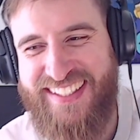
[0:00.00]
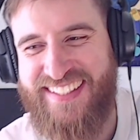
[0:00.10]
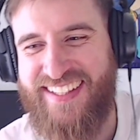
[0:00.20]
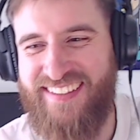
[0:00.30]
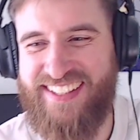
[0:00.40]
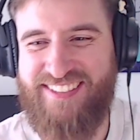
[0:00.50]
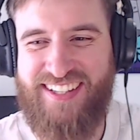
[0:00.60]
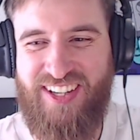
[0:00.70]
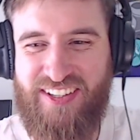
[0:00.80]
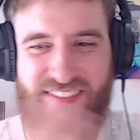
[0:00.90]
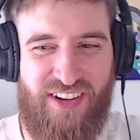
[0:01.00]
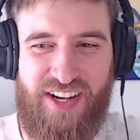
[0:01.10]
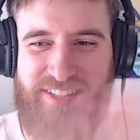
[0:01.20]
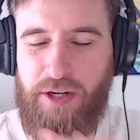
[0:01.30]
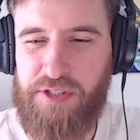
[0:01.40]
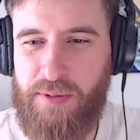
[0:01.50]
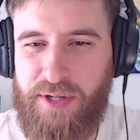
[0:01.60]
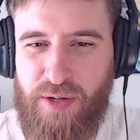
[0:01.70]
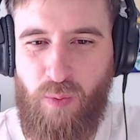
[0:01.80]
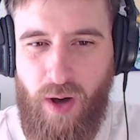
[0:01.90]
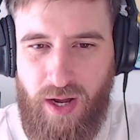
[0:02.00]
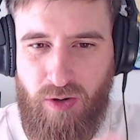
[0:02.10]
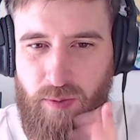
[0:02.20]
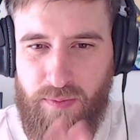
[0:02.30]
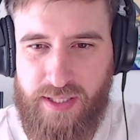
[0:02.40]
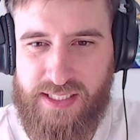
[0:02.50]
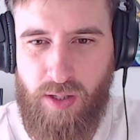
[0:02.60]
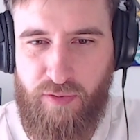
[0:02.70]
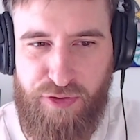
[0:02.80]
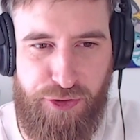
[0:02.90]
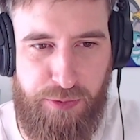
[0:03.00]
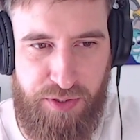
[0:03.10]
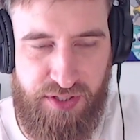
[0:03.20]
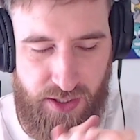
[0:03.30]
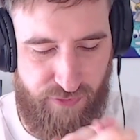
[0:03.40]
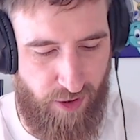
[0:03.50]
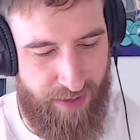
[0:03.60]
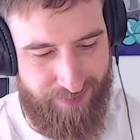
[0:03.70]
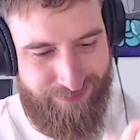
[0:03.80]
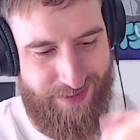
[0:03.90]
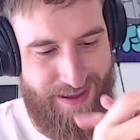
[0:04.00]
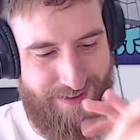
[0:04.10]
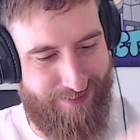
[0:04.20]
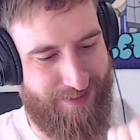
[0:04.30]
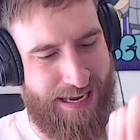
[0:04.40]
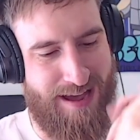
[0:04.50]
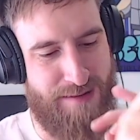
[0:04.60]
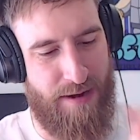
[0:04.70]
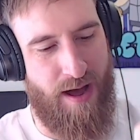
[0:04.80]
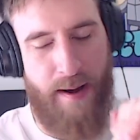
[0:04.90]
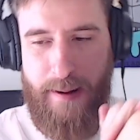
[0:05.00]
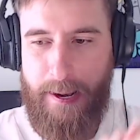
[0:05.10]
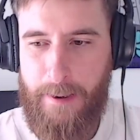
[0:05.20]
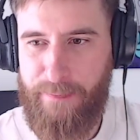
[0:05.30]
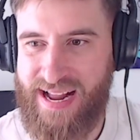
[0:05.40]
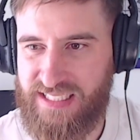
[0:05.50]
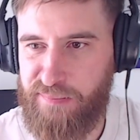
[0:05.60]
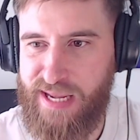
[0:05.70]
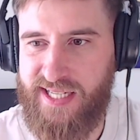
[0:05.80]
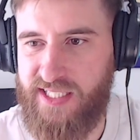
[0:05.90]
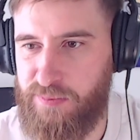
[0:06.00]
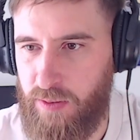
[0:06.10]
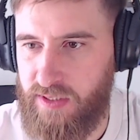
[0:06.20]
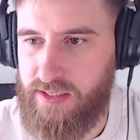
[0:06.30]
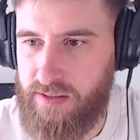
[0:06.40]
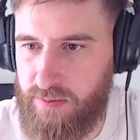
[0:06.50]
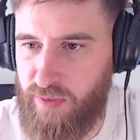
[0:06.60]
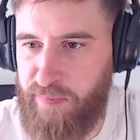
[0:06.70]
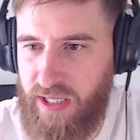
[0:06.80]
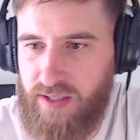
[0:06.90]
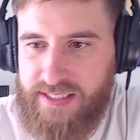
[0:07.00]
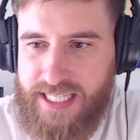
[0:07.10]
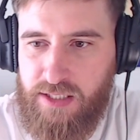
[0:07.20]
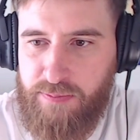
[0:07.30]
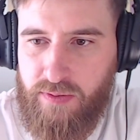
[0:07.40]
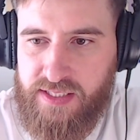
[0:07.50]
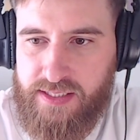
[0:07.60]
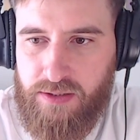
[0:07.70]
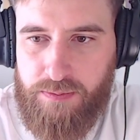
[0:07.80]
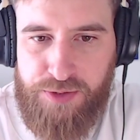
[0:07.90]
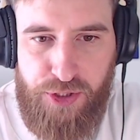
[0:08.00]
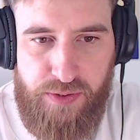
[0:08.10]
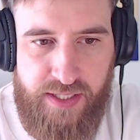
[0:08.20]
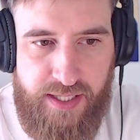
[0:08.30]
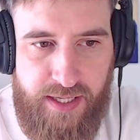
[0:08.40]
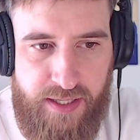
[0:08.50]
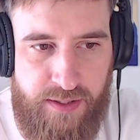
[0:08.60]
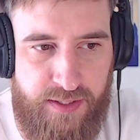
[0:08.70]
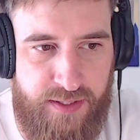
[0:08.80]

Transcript: So, let's crack on. I've not heard Dopesmoke in a while. I'm excited for new music from him. Yeah, come on! Back to Back is probably, with PR Sad, is probably still tune of the year.